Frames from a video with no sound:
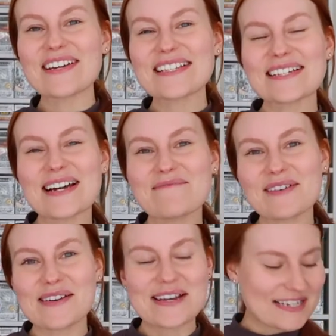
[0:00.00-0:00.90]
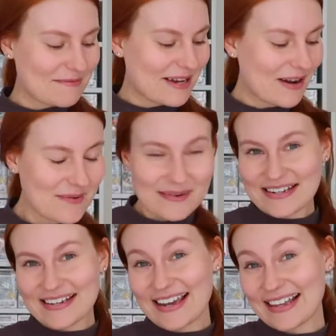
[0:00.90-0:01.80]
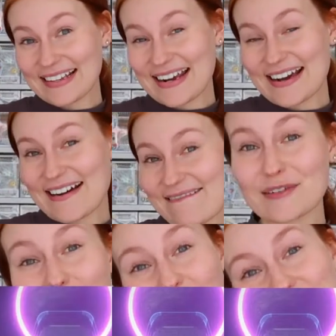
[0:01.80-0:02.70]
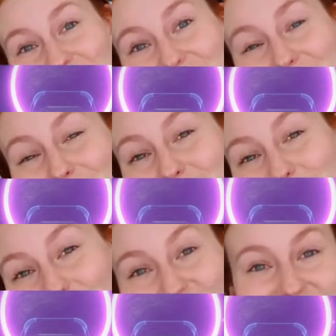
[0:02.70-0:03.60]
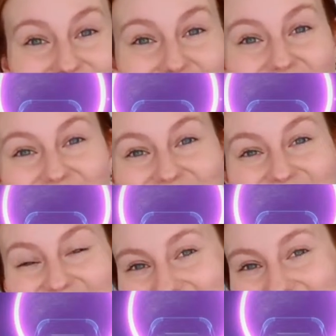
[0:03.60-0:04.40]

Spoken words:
First, I'm going to be opening a letter from Audrey from Audshadow.